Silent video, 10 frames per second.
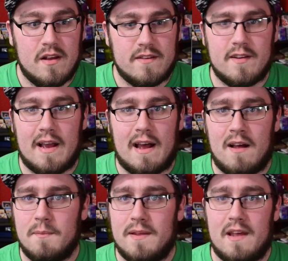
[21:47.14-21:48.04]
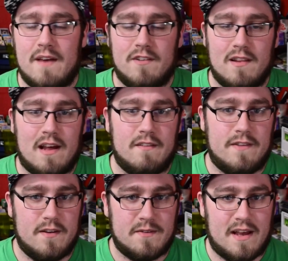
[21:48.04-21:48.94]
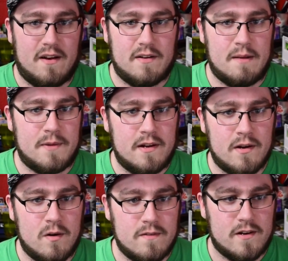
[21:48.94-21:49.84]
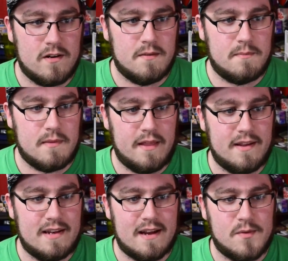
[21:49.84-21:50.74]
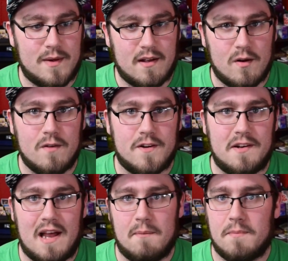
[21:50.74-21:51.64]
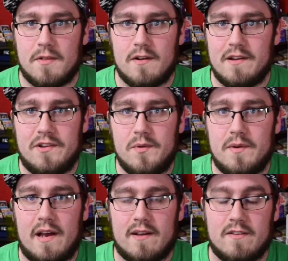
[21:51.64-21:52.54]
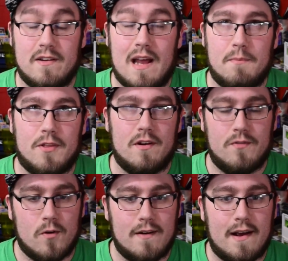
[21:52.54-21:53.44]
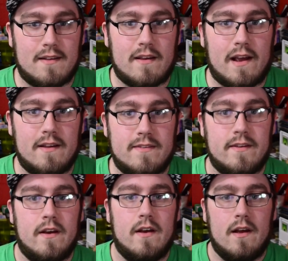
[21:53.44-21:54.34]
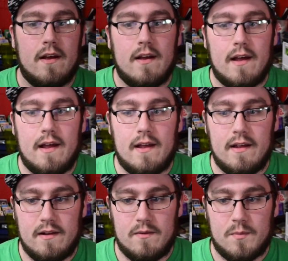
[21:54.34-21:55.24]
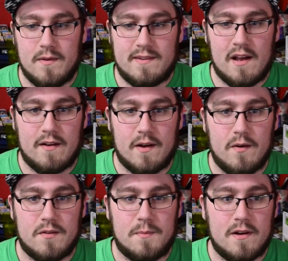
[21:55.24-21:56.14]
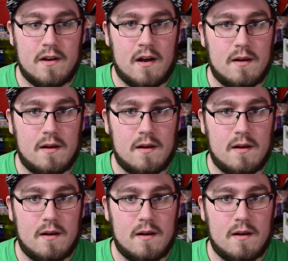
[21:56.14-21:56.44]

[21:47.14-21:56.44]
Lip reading: yeah, I'll be having a lot of videos out. I'm going to go over, I think next week I'll go over top 32 decks, or top 34 decks, I guess. And we'll see how it goes. But